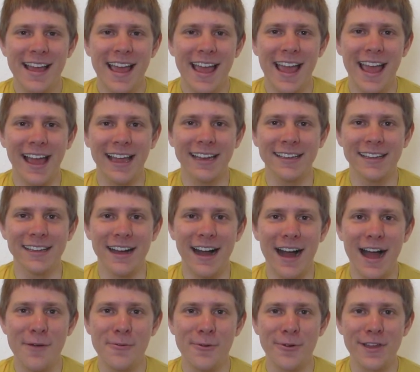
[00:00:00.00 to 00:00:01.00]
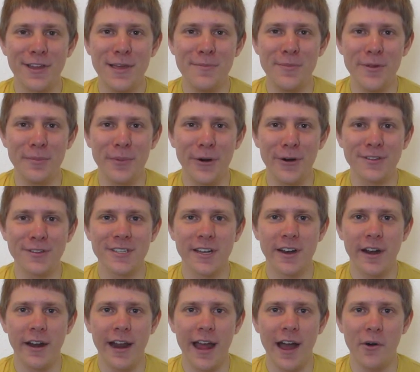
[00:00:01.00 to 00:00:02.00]
and I will keep you posted
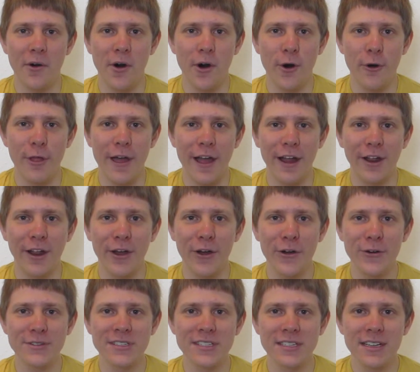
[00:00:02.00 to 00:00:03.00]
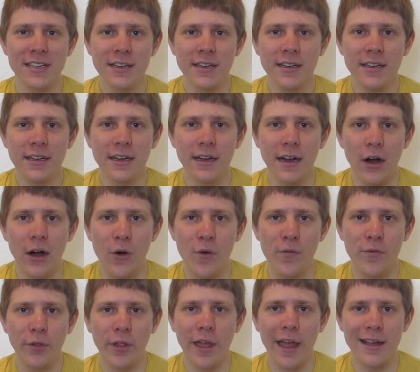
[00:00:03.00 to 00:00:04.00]
on how all that goes.
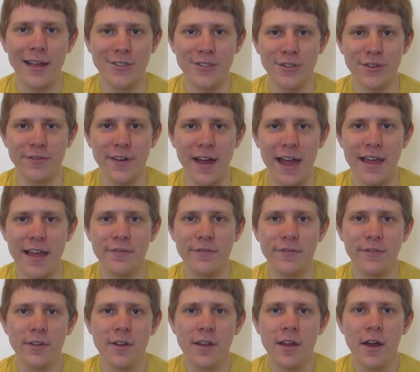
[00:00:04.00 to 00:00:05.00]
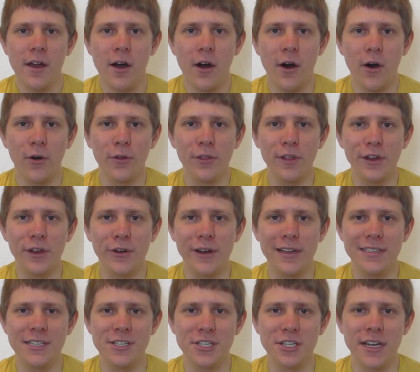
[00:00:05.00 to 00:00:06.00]
Hopefully I survive all the
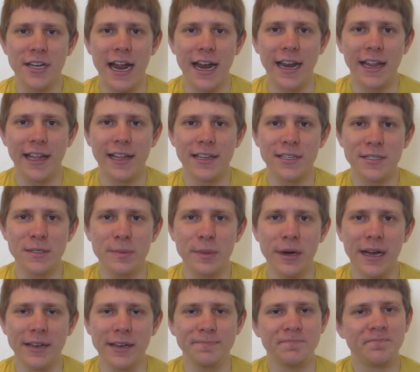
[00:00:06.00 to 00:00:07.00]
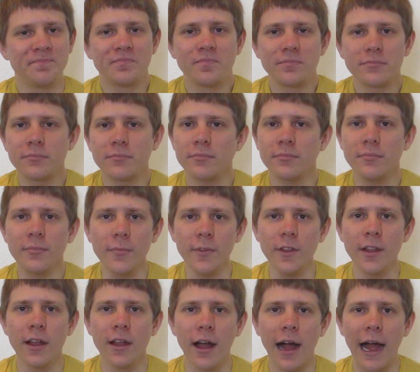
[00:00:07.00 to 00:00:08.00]
crazy shenanigans, but
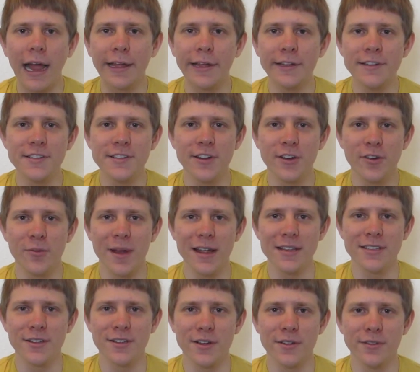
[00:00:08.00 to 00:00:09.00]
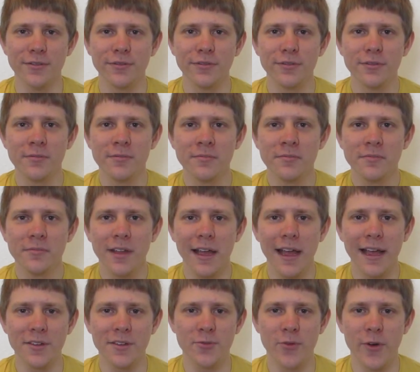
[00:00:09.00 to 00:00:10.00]
I consider myself
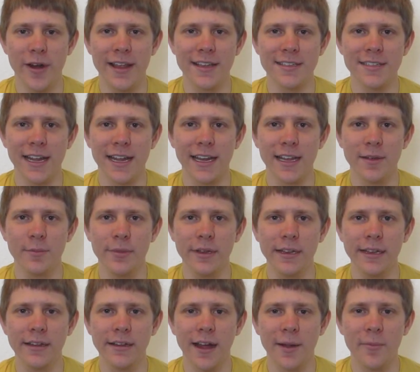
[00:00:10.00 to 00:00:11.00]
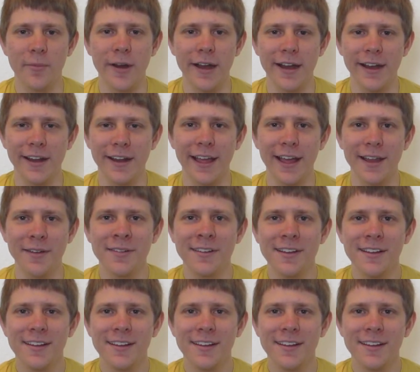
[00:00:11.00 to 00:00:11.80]
as ready as I can be. I'm ready to get